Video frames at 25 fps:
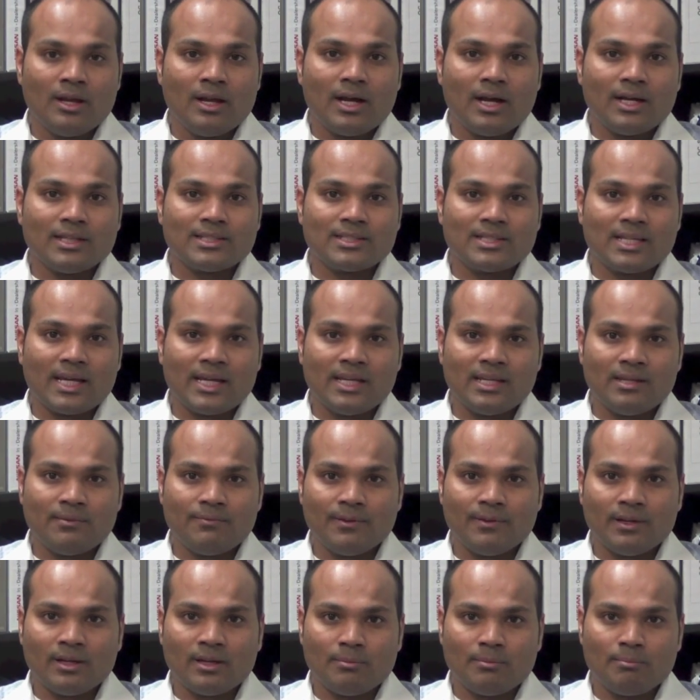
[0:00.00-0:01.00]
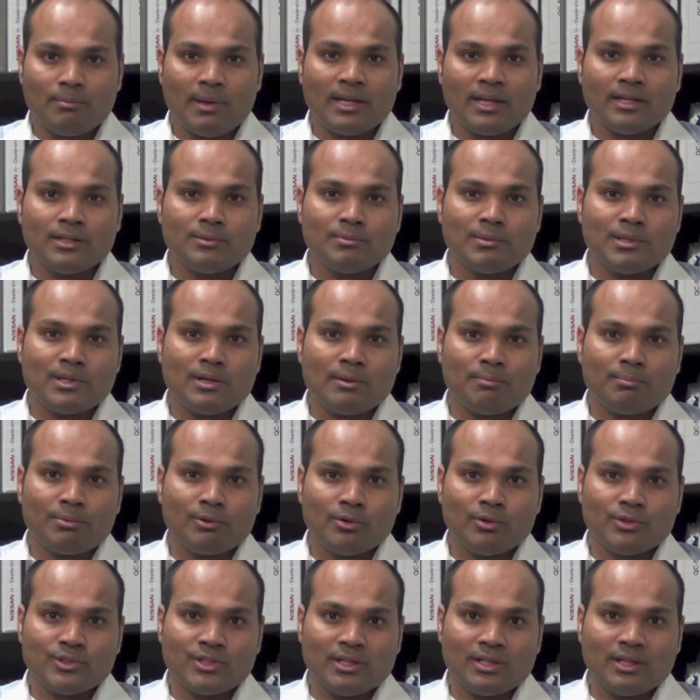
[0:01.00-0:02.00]
A scientific management
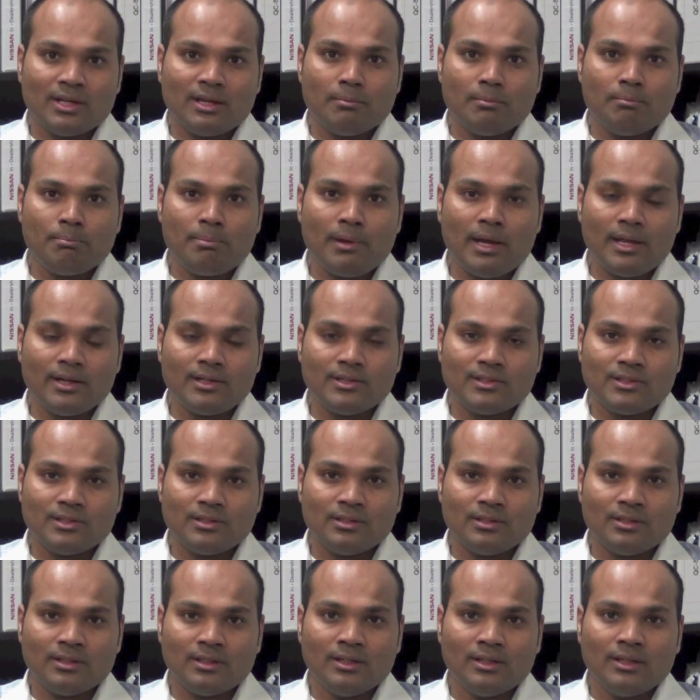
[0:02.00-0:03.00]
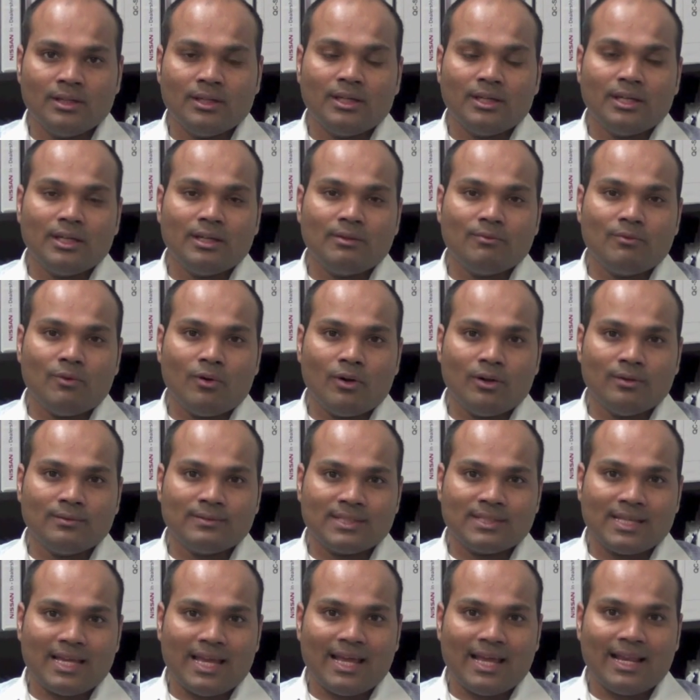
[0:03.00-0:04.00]
approach in comparison
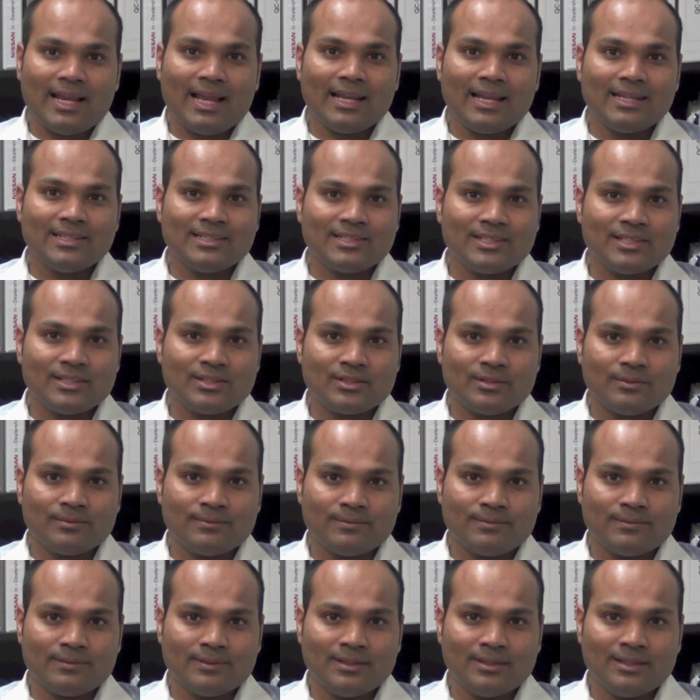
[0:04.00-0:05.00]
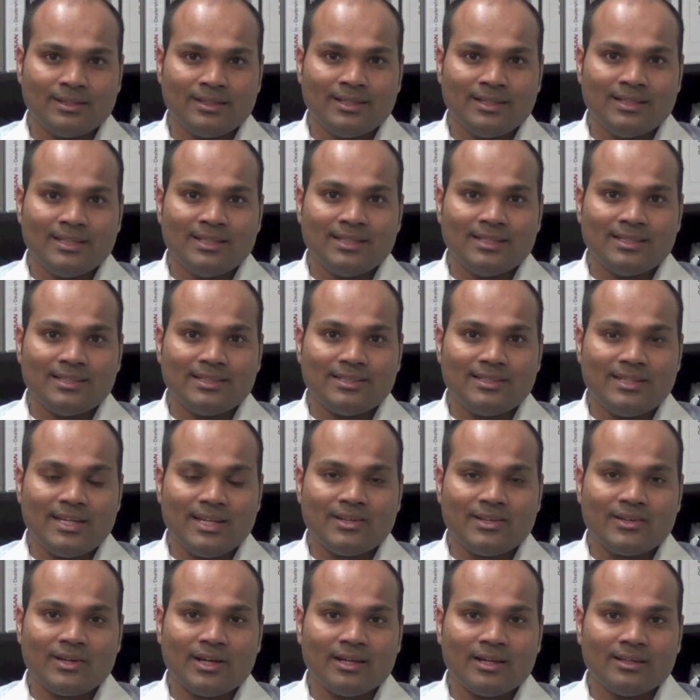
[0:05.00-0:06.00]
involves analysis of
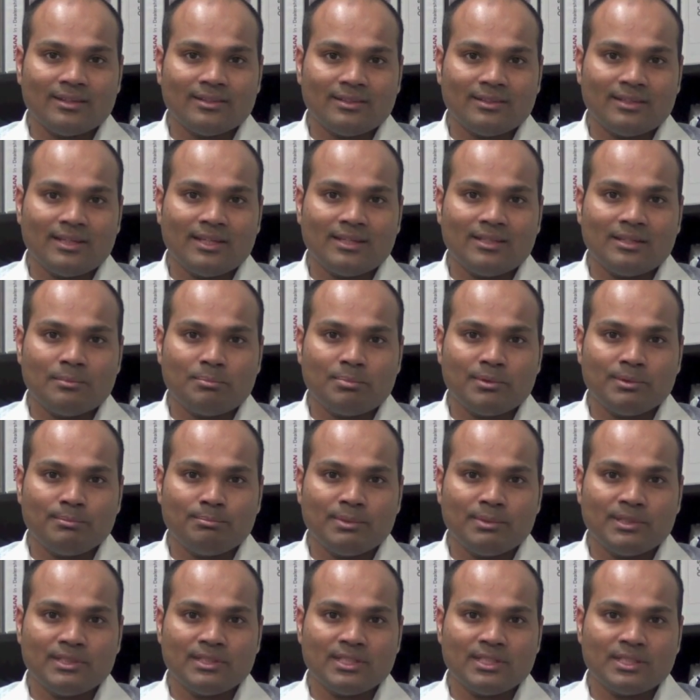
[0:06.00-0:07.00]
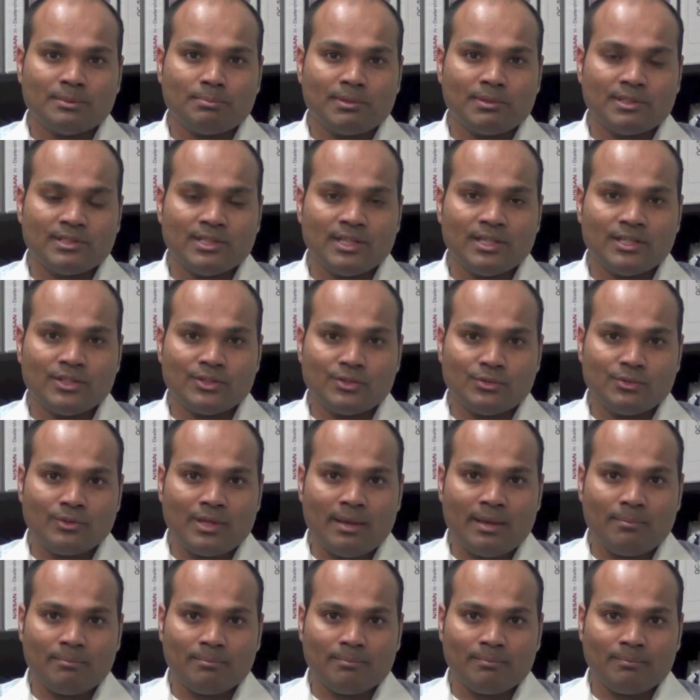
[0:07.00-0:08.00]
data that the business presents to
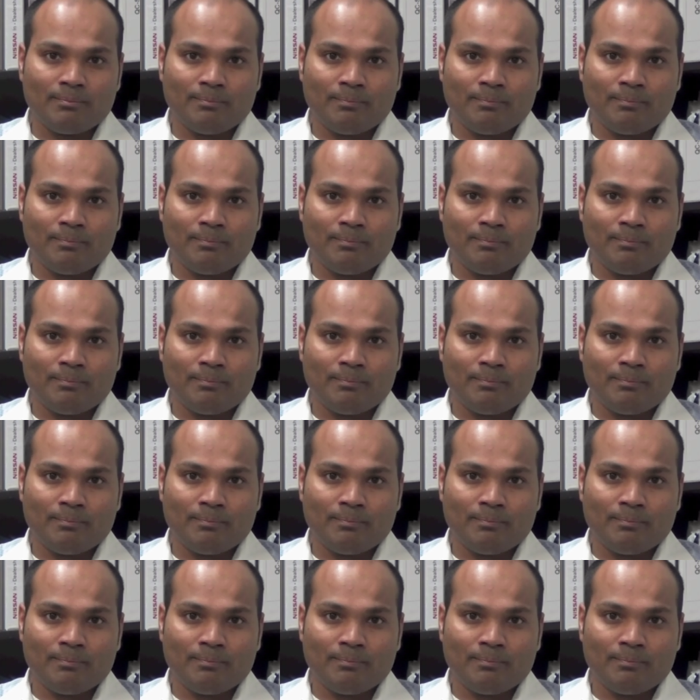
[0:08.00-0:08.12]
them.